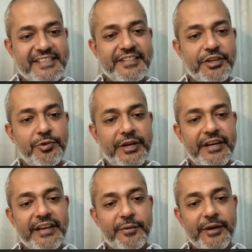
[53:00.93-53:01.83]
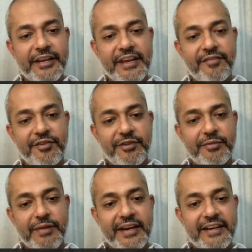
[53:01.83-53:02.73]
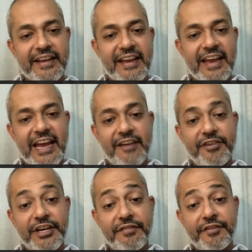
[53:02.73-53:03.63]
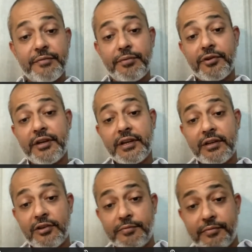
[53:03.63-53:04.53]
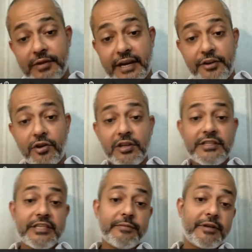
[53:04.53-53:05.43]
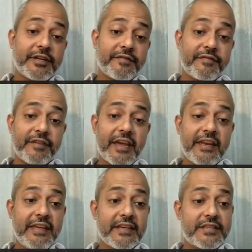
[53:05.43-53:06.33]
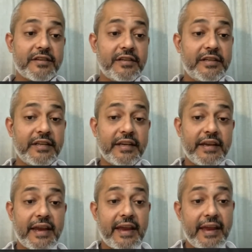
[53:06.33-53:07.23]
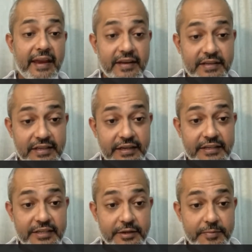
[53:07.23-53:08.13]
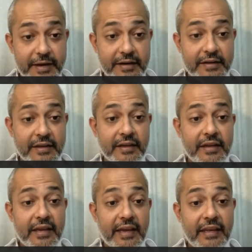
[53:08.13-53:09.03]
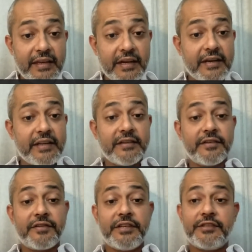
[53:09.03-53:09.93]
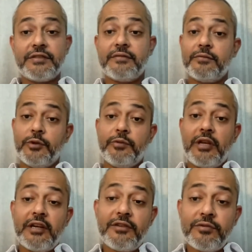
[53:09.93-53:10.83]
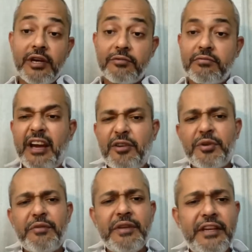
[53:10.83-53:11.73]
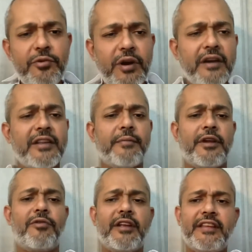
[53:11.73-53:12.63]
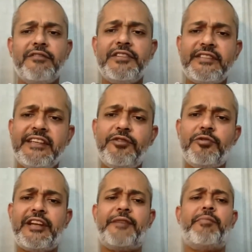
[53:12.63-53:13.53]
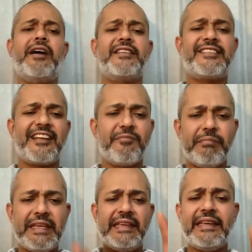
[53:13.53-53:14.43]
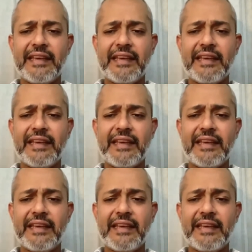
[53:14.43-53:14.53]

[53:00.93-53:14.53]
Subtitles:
is the new India where everyone might have a different political ideology, but if any external entity disrespect any our dignitaries, we will hunt you down. I don't think we need to hunt them down. I think we just need to let Pakistan be.